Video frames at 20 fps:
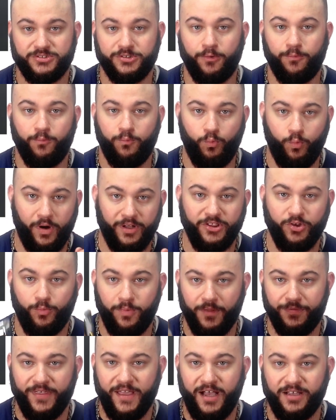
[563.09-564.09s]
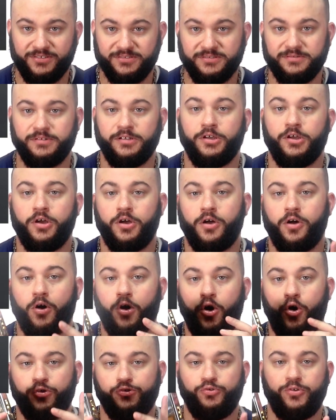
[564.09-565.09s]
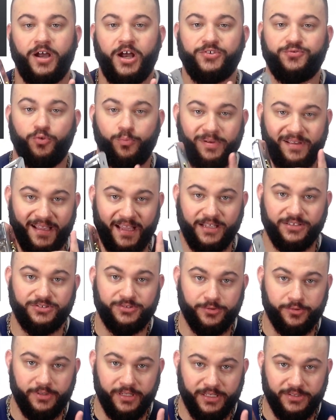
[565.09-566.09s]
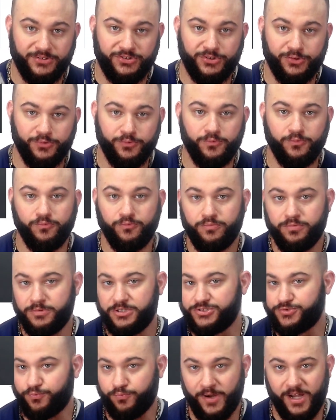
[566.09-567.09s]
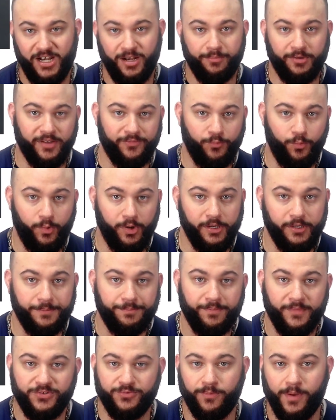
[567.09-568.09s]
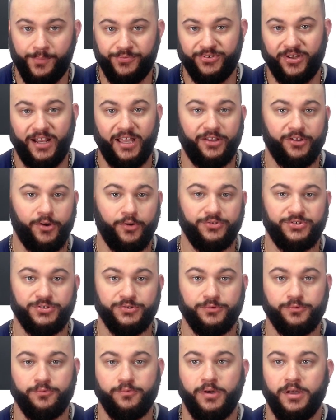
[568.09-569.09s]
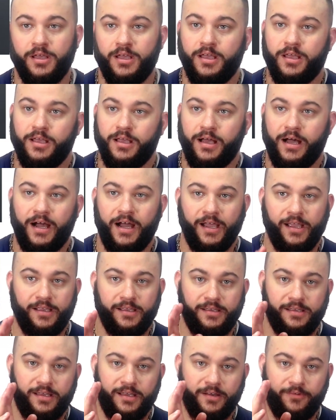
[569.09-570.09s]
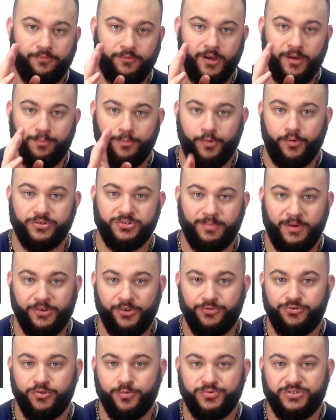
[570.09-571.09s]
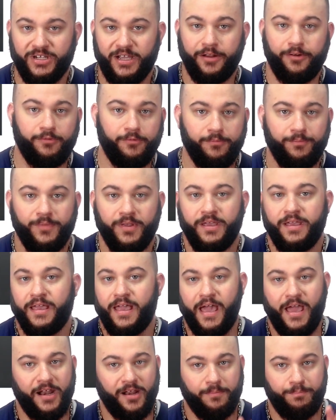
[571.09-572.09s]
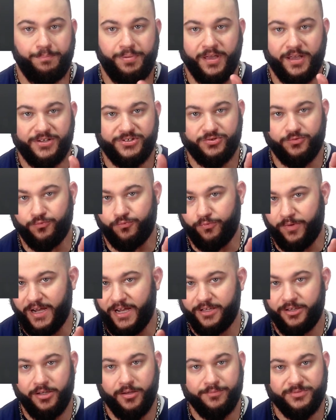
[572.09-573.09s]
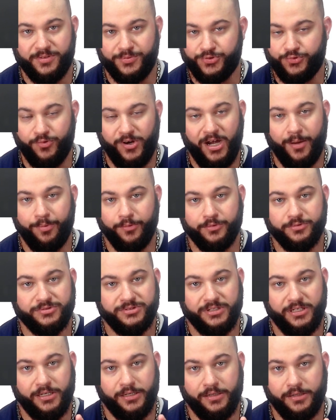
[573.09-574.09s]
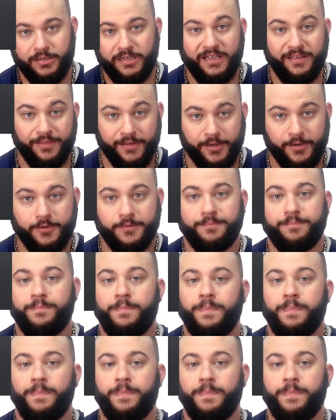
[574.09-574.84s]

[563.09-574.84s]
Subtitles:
So 1 to 1,000, all you guys will be entered into this random giveaway. There's a website I can go to. I merge my YouTube channel, and it picks random subscribers in there.